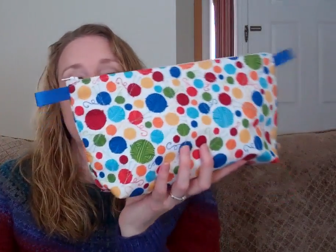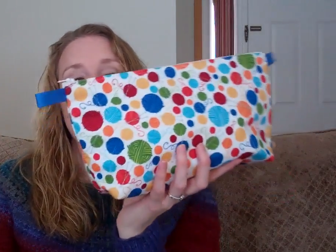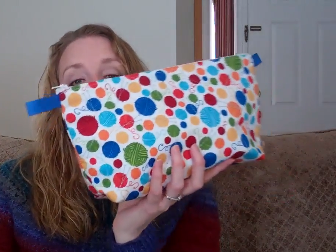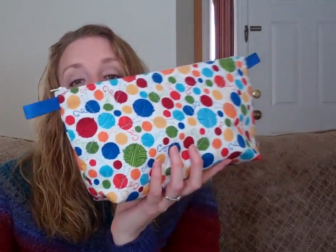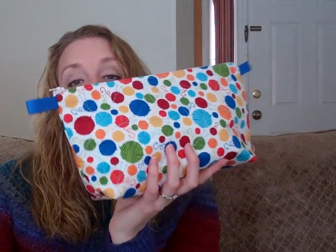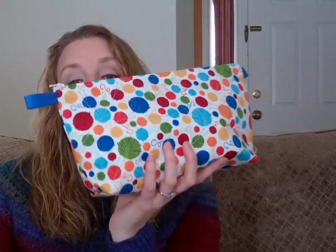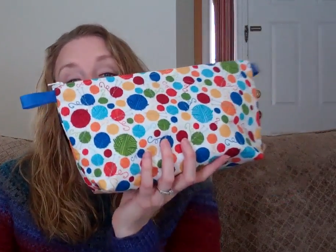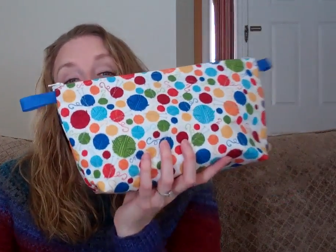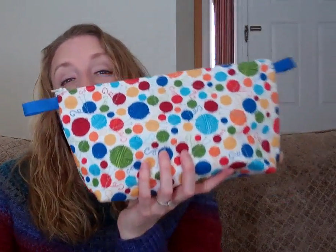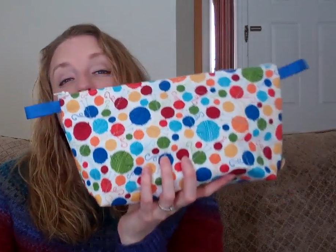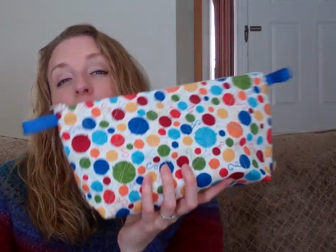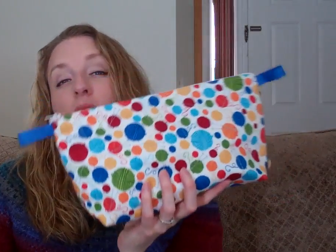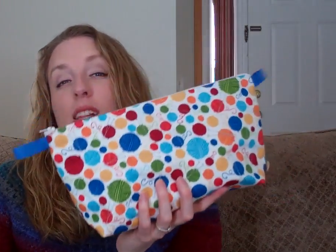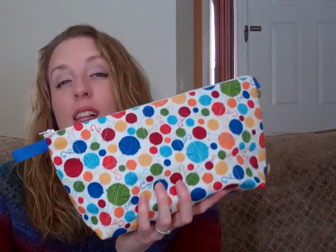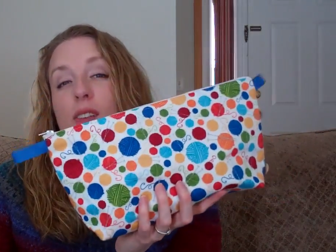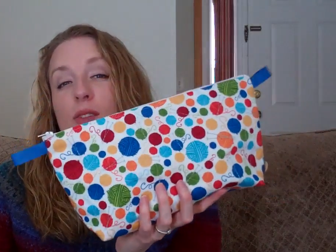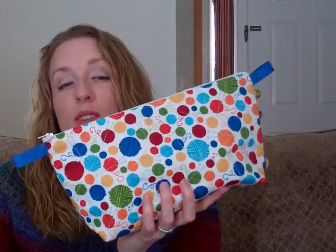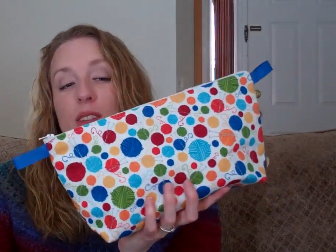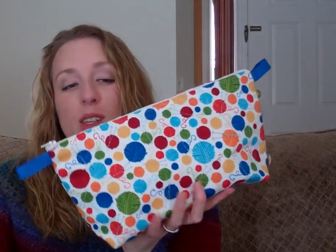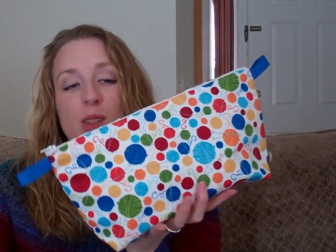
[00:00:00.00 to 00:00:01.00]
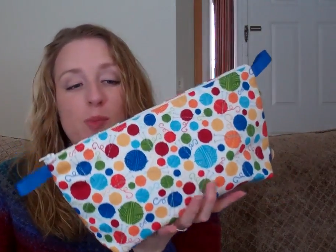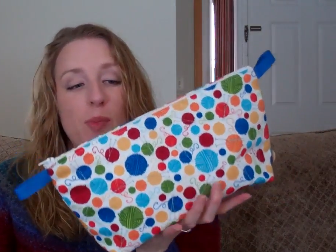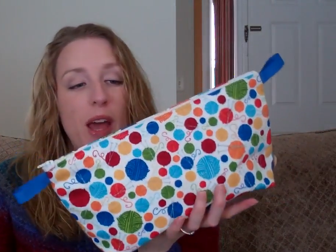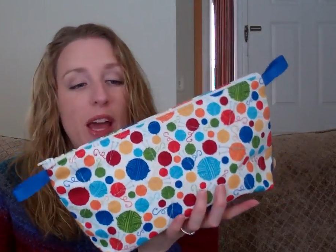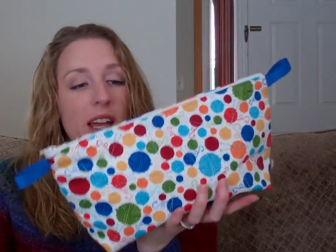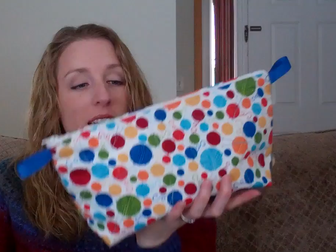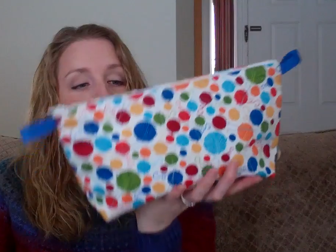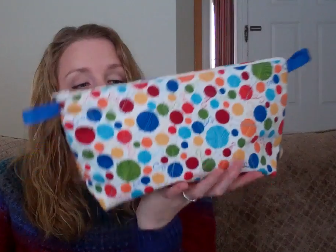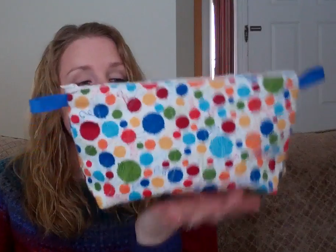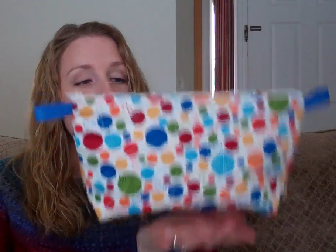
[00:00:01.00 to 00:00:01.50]
I really love this
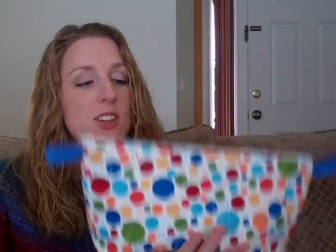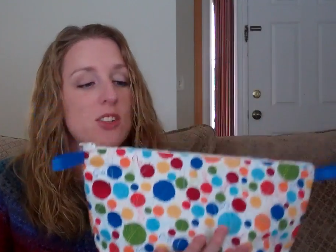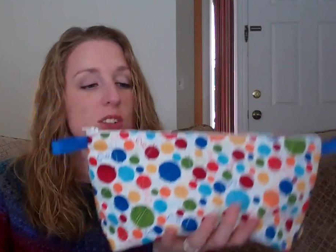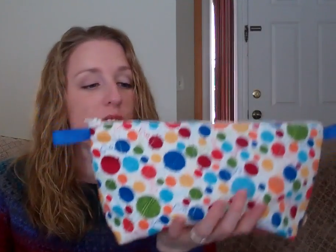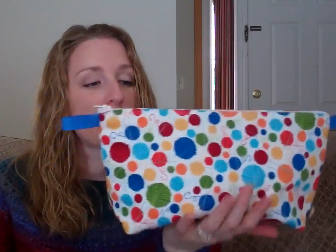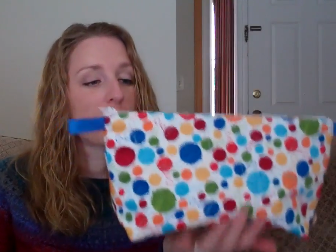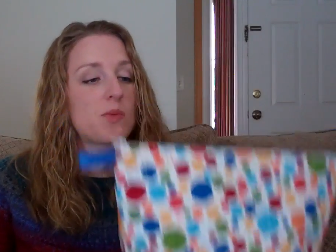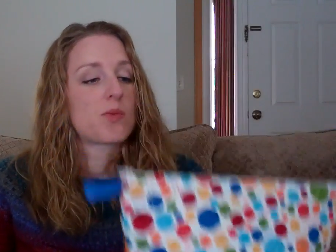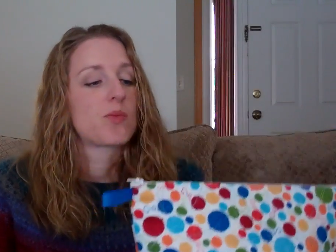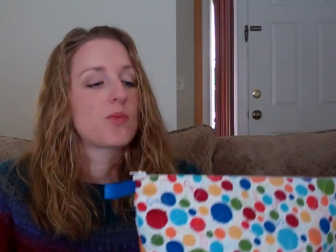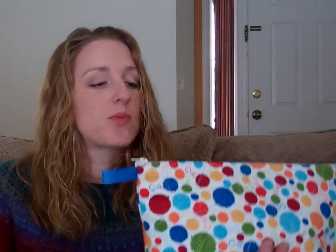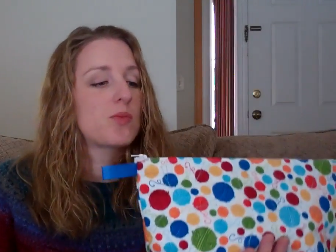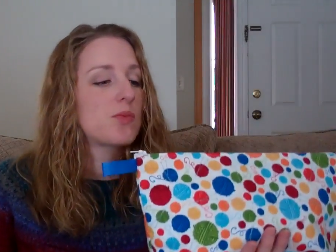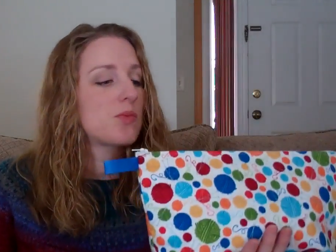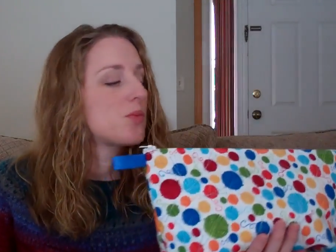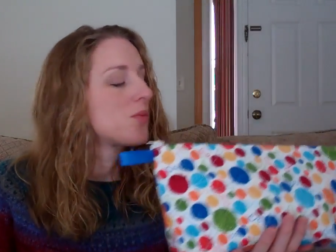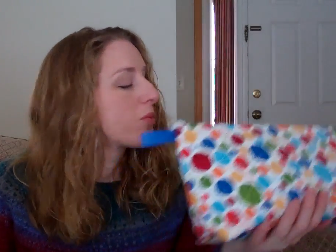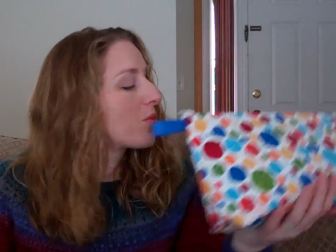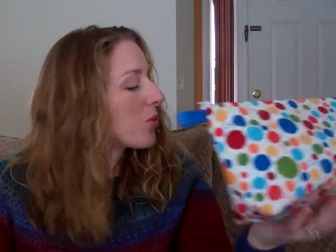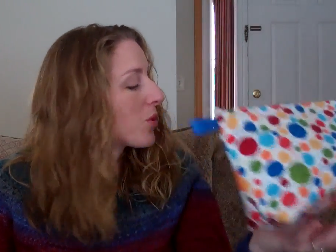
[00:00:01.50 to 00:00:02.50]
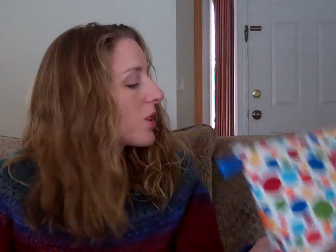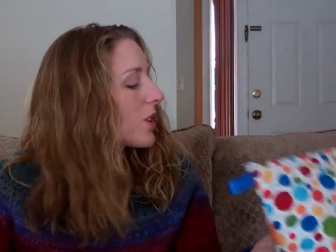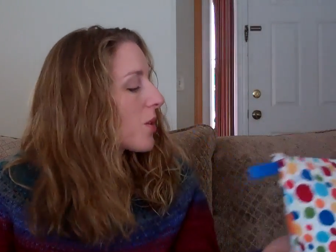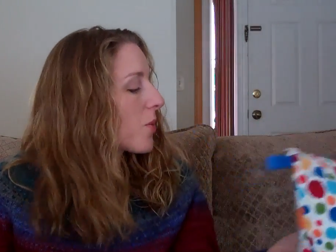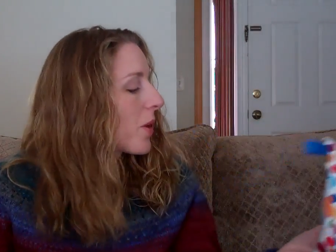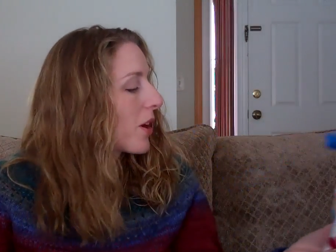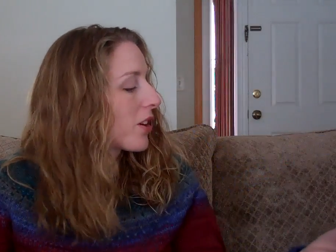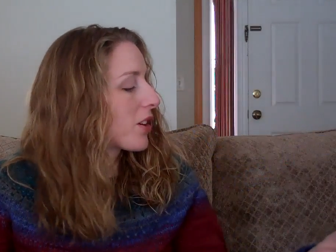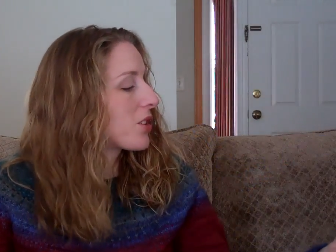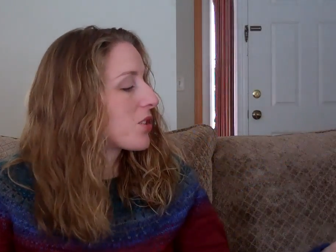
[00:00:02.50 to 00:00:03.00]
bag. It's actually really
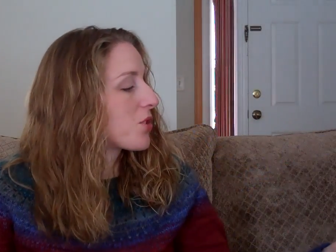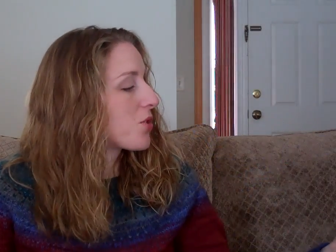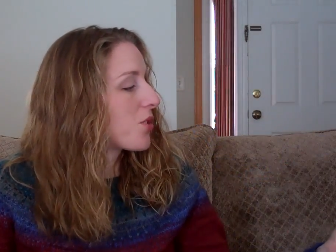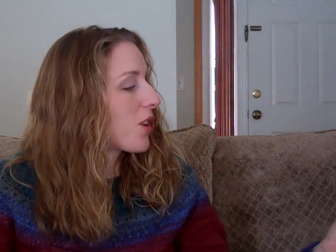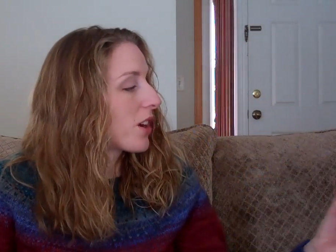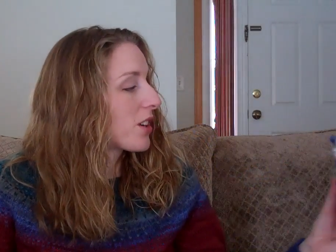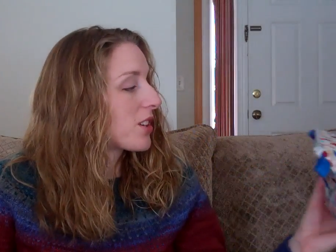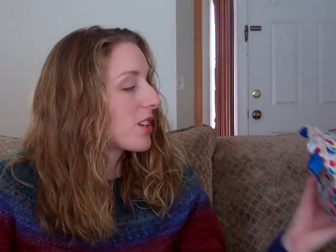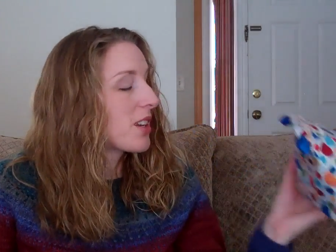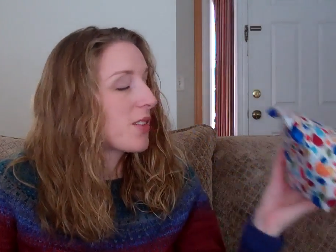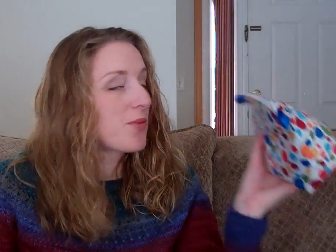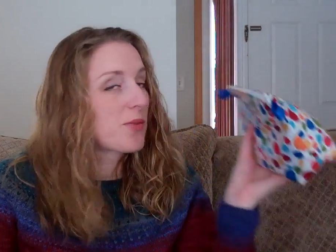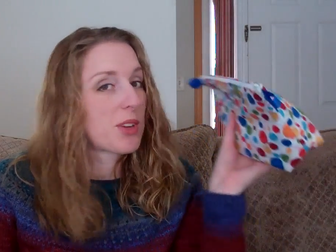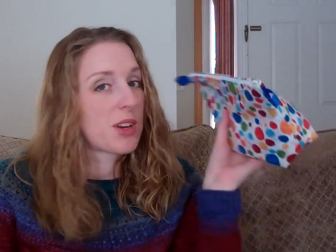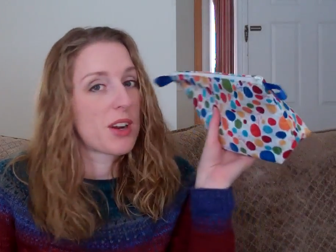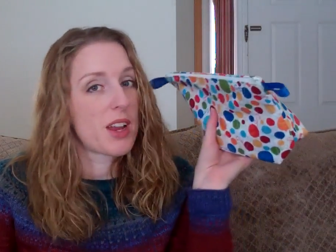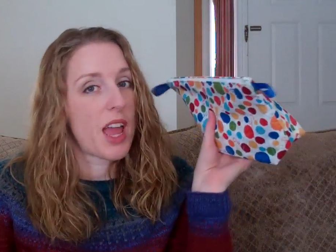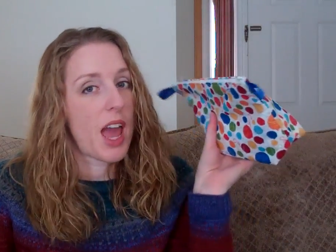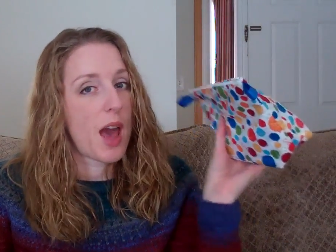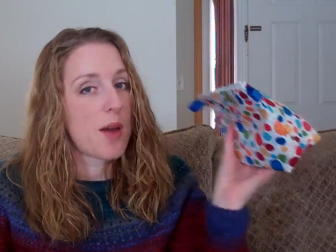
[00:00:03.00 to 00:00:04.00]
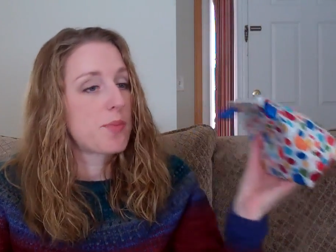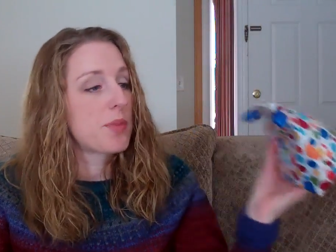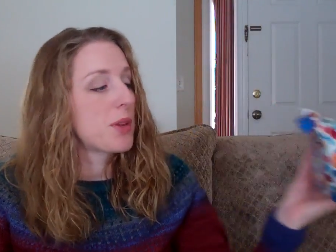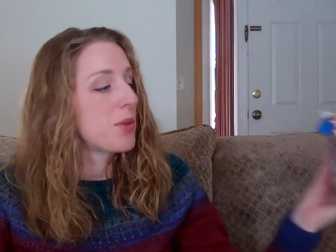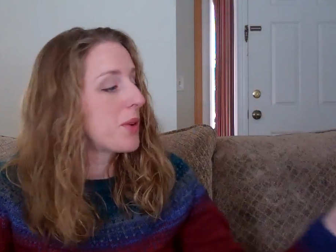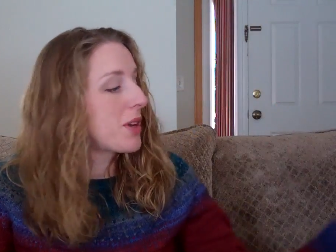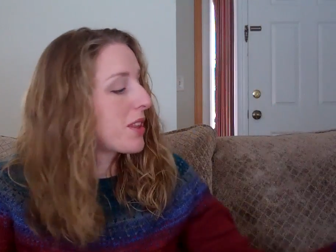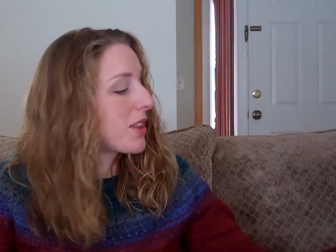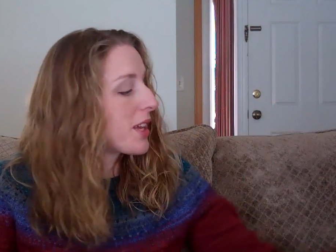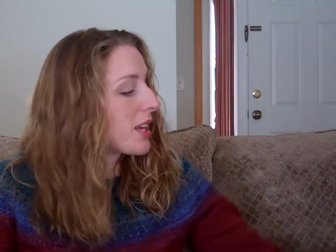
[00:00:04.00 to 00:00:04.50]
well constructed. I'm very happy
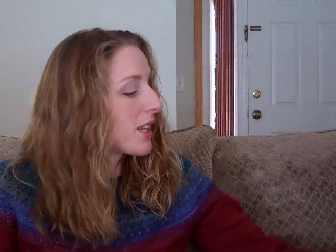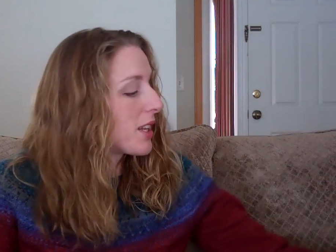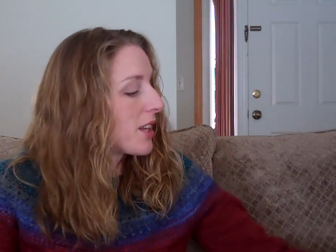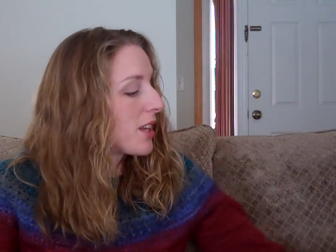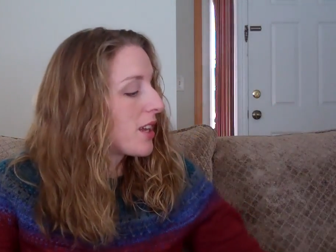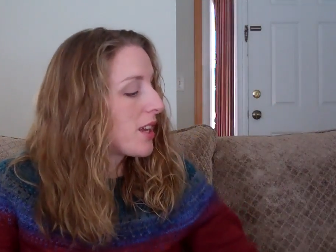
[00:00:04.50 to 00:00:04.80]
with it.